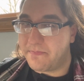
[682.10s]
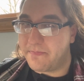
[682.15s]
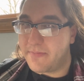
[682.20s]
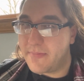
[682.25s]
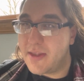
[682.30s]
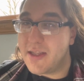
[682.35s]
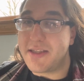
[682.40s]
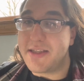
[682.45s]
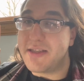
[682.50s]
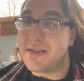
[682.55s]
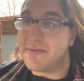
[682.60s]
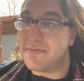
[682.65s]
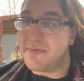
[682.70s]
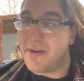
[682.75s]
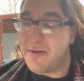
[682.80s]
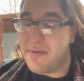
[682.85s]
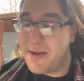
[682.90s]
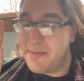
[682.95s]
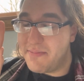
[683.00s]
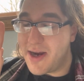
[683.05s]
This is
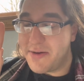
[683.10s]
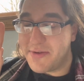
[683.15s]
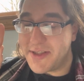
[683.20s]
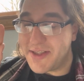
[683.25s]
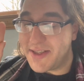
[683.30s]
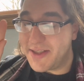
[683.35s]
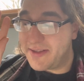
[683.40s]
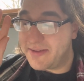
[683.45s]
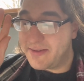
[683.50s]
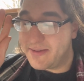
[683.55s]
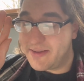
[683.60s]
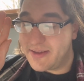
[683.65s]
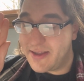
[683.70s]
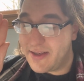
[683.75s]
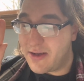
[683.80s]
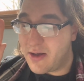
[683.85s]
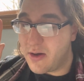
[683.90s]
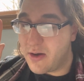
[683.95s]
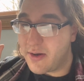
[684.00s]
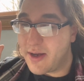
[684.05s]
very embarrassing.
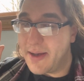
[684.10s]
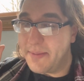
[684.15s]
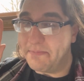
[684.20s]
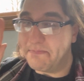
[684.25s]
Okay.